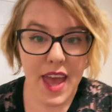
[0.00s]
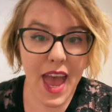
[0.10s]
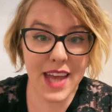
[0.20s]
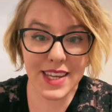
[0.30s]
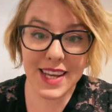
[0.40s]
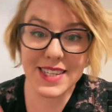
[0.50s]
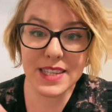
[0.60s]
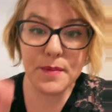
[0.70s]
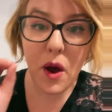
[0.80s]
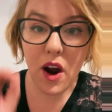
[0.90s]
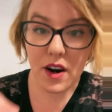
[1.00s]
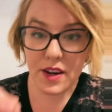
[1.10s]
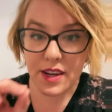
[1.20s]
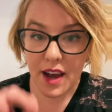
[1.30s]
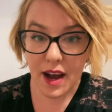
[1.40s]
And get some
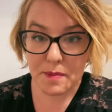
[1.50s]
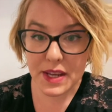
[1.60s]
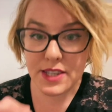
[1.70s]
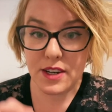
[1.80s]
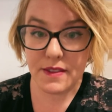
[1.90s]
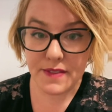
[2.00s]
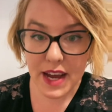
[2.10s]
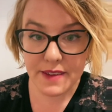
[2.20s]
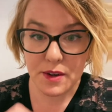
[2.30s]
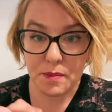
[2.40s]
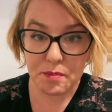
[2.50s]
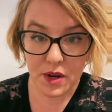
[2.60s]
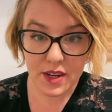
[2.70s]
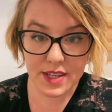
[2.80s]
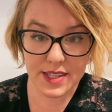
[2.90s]
hard copy survival
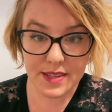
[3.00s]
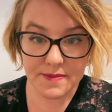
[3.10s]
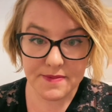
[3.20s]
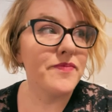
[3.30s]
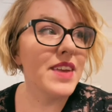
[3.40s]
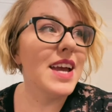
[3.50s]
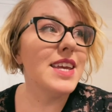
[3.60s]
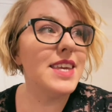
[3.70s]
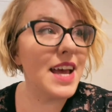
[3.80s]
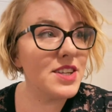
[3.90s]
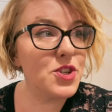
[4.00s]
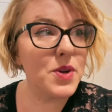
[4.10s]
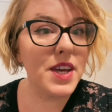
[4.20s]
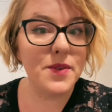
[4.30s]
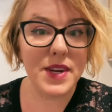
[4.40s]
books. Yes, you
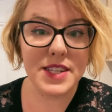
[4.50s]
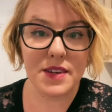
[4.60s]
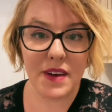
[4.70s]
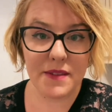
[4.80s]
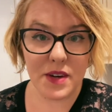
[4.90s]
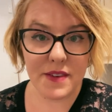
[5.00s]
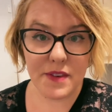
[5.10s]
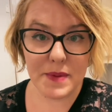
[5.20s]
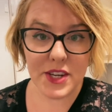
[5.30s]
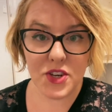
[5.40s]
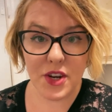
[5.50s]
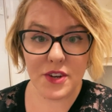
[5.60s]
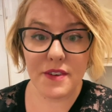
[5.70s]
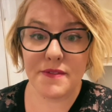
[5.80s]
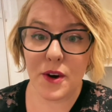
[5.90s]
can read survival information on your
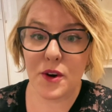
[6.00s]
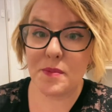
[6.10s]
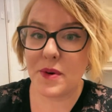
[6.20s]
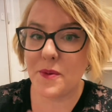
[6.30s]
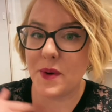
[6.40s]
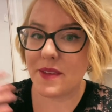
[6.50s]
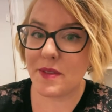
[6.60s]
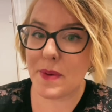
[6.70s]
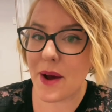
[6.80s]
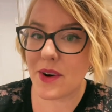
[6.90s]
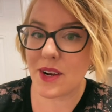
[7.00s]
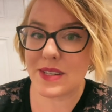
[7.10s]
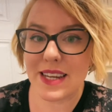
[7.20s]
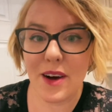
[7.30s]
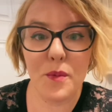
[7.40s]
phone, but what if the power goes
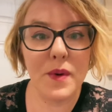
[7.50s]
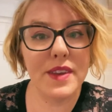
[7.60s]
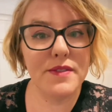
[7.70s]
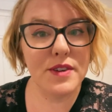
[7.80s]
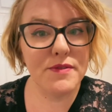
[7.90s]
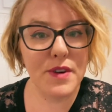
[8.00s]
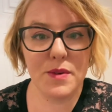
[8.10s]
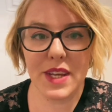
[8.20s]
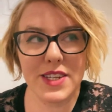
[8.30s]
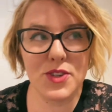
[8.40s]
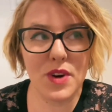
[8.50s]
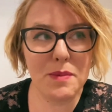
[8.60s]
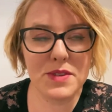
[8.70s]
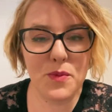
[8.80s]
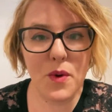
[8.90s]
out? What if your phone gets
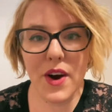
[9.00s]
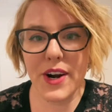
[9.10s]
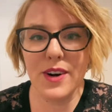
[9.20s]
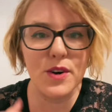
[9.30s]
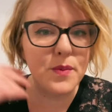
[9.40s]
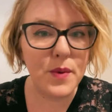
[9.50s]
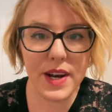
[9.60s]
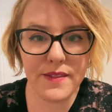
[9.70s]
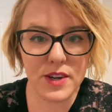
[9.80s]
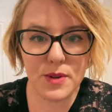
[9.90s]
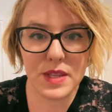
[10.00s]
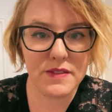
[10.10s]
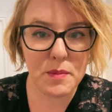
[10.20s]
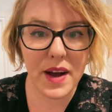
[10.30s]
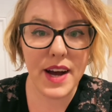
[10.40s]
dropped in water or whatever, you leave it
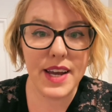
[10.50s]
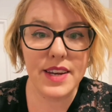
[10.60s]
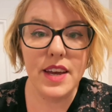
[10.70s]
behind?